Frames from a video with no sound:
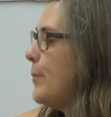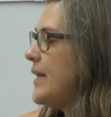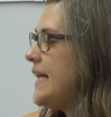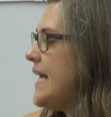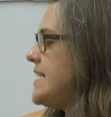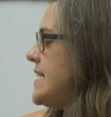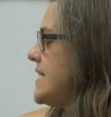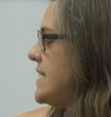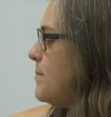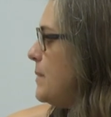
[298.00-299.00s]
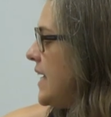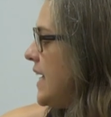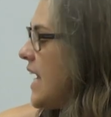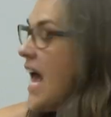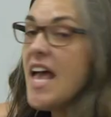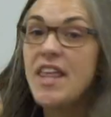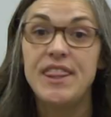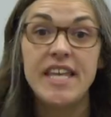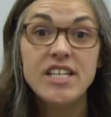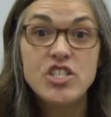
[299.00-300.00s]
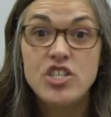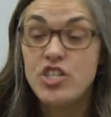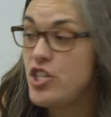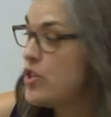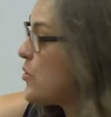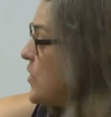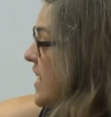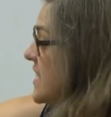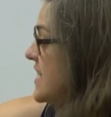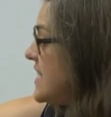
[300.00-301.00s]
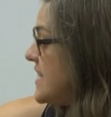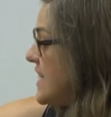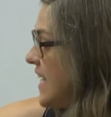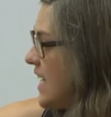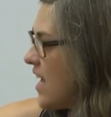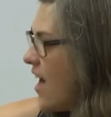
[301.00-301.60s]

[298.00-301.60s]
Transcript: places to be, things to do, things to see.